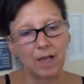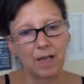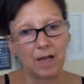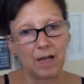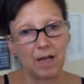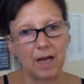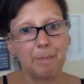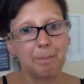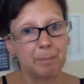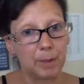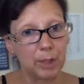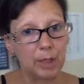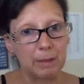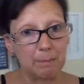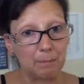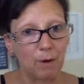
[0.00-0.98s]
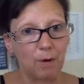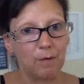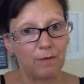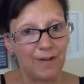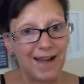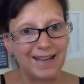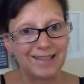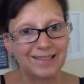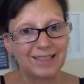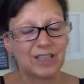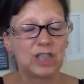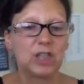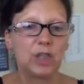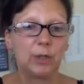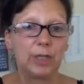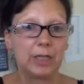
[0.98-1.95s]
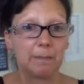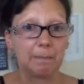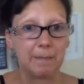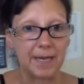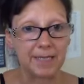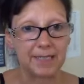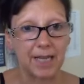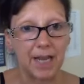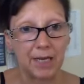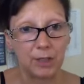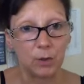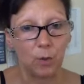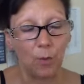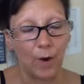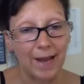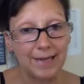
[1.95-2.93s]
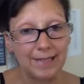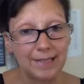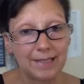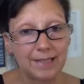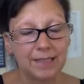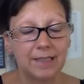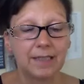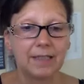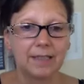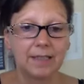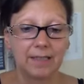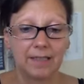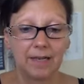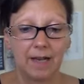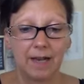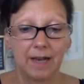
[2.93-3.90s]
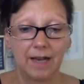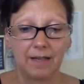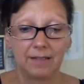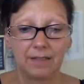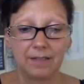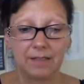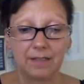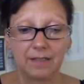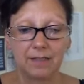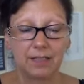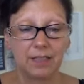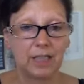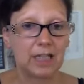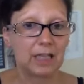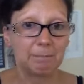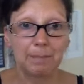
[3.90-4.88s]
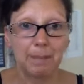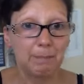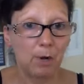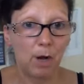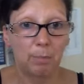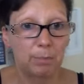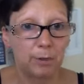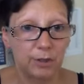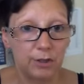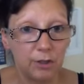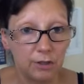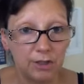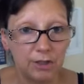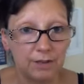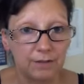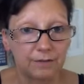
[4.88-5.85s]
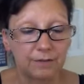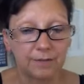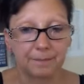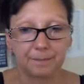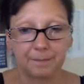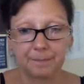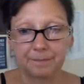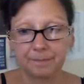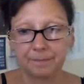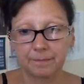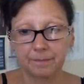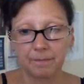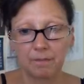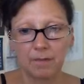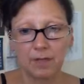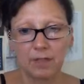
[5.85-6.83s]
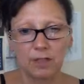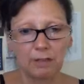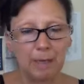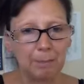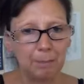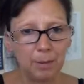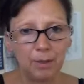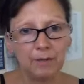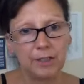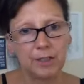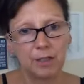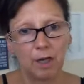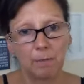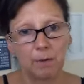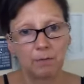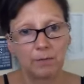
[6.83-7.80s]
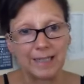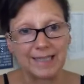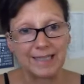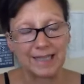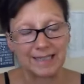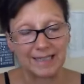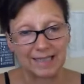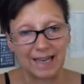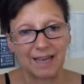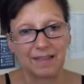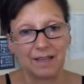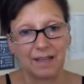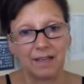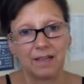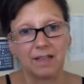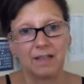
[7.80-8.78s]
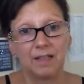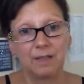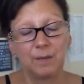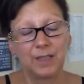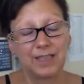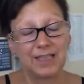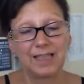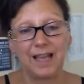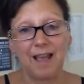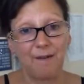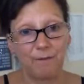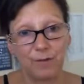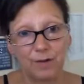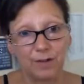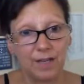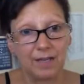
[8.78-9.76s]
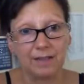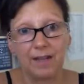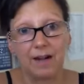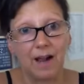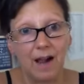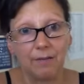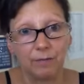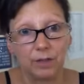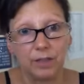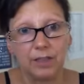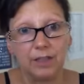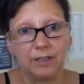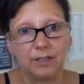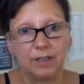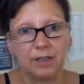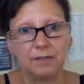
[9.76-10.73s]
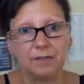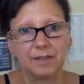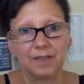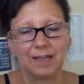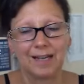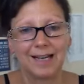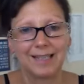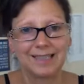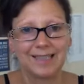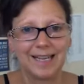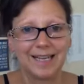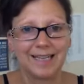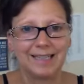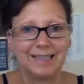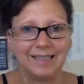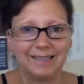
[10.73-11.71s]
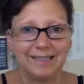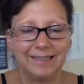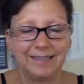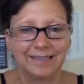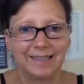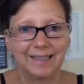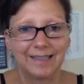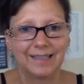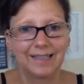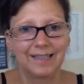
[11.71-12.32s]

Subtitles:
and burning more fat so you can maintain your weight and you can be more productive. So I put this Hormone Reset together, which is everything that I've learned over the last 10 years